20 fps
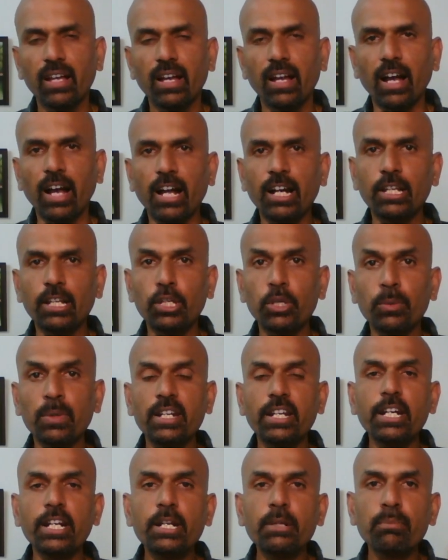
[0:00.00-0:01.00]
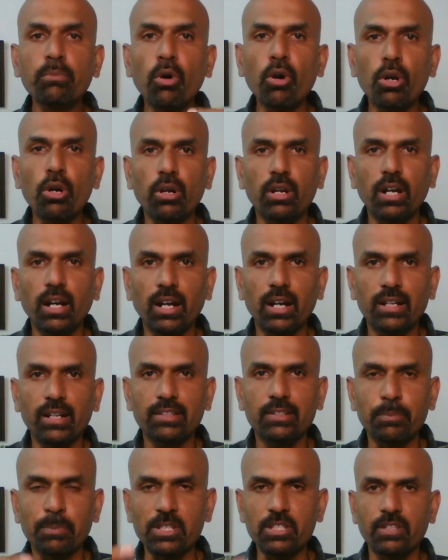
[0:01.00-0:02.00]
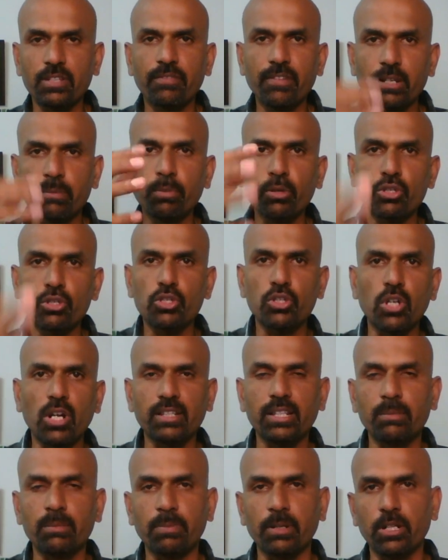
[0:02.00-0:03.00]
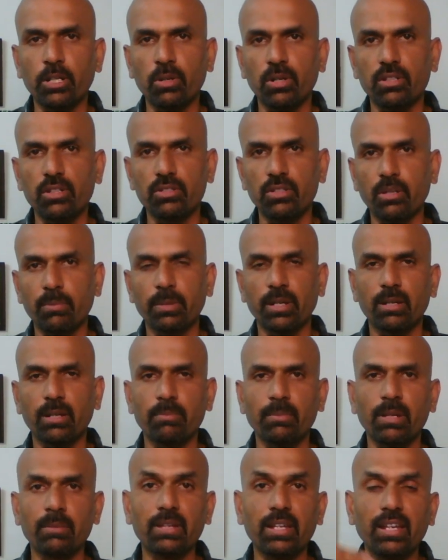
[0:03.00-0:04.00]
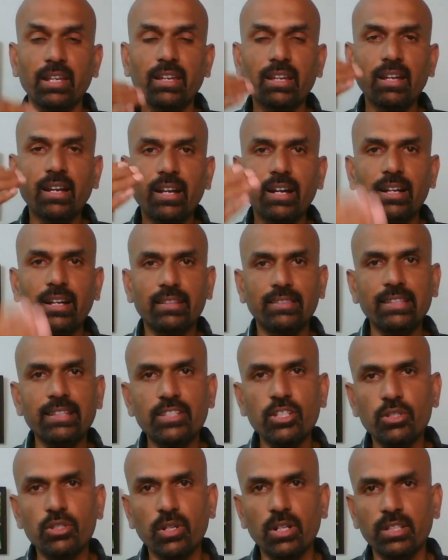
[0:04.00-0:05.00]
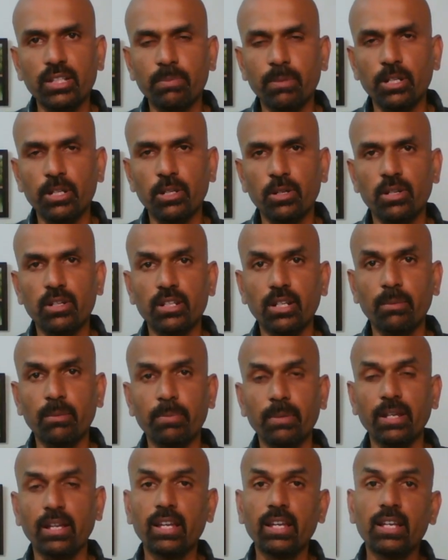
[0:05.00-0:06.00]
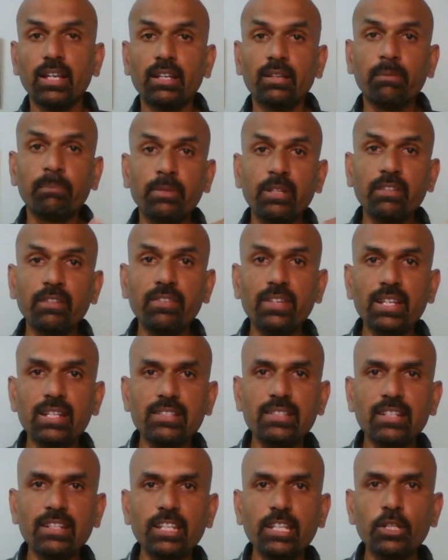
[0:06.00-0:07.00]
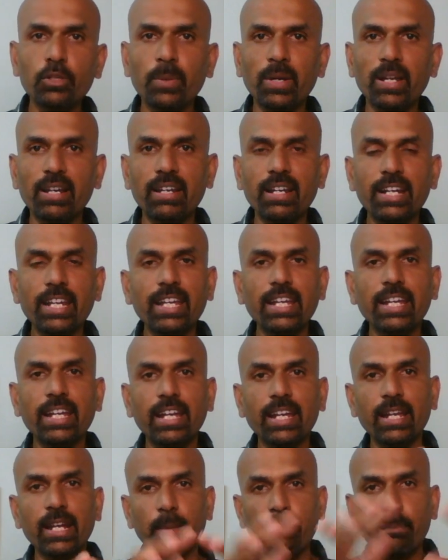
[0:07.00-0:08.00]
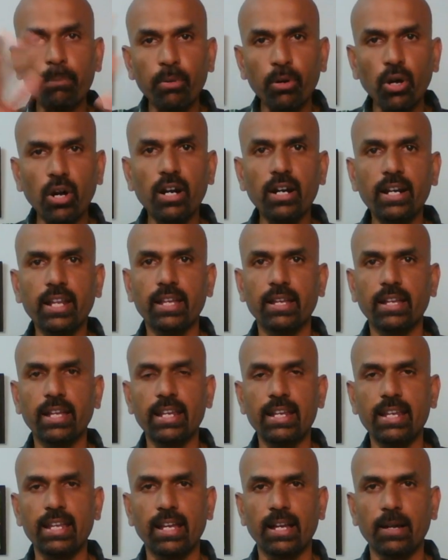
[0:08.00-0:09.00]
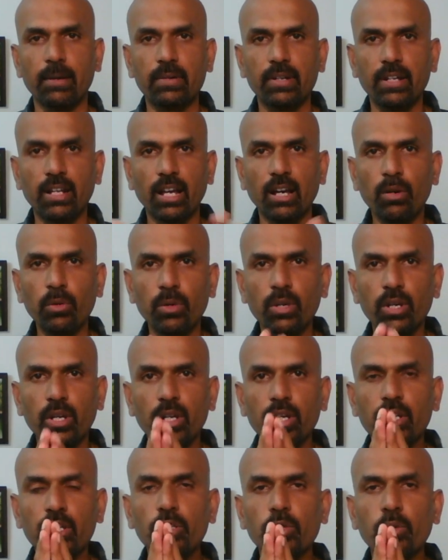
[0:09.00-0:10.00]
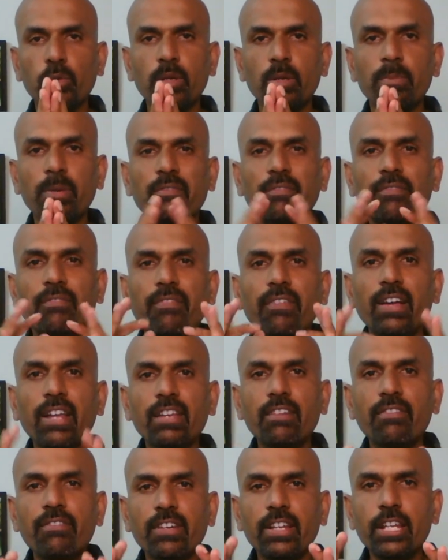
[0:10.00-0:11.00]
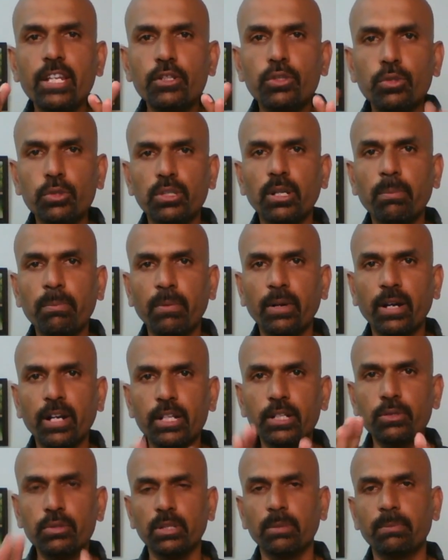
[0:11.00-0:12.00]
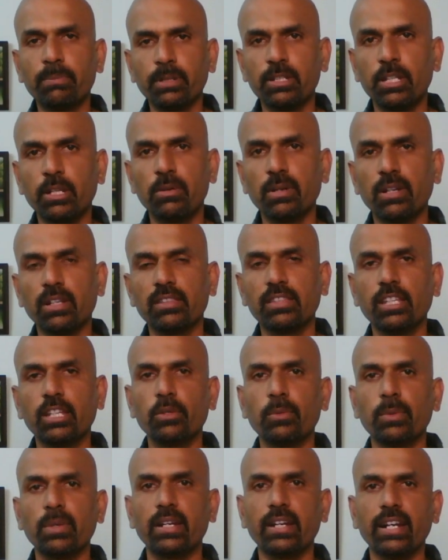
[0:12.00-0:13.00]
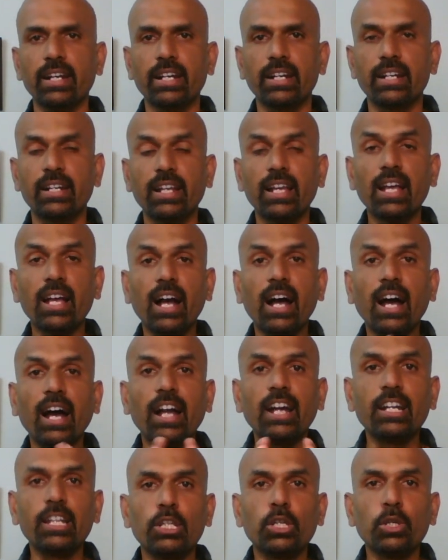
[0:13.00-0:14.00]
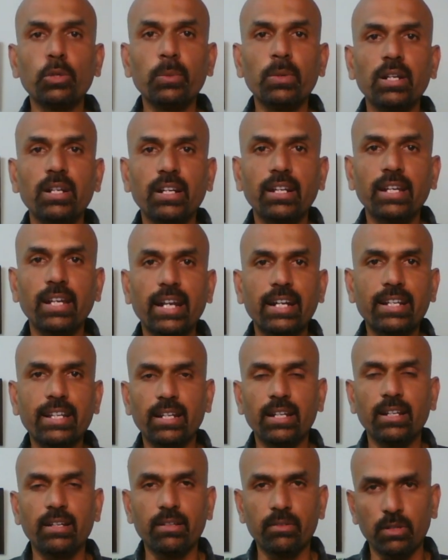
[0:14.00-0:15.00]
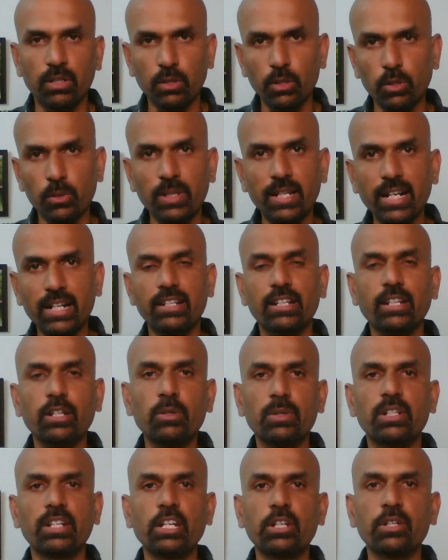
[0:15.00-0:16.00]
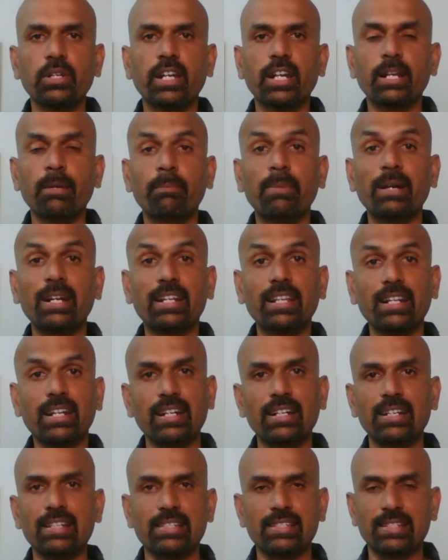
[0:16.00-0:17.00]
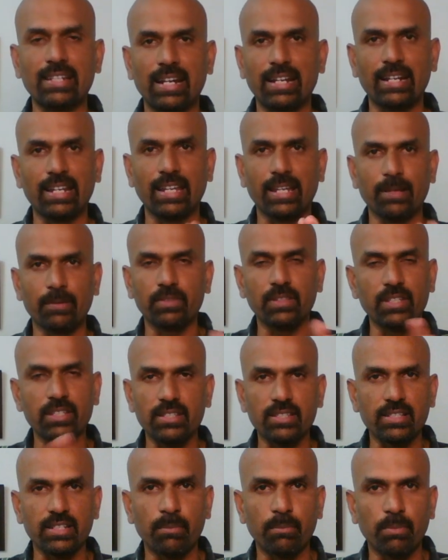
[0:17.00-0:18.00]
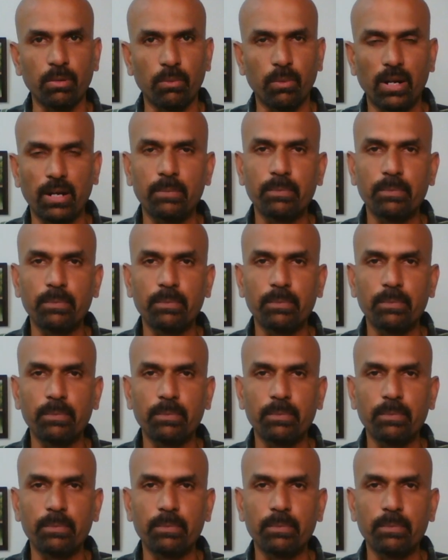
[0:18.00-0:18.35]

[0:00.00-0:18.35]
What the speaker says: And you will read more specific books on that particular topic, maybe a thesis on that particular topic. Previously, you were reading in a broad area. Now, you will be very, very to the point, to the particular thing, you will read it and you will get a better understanding. This is number one.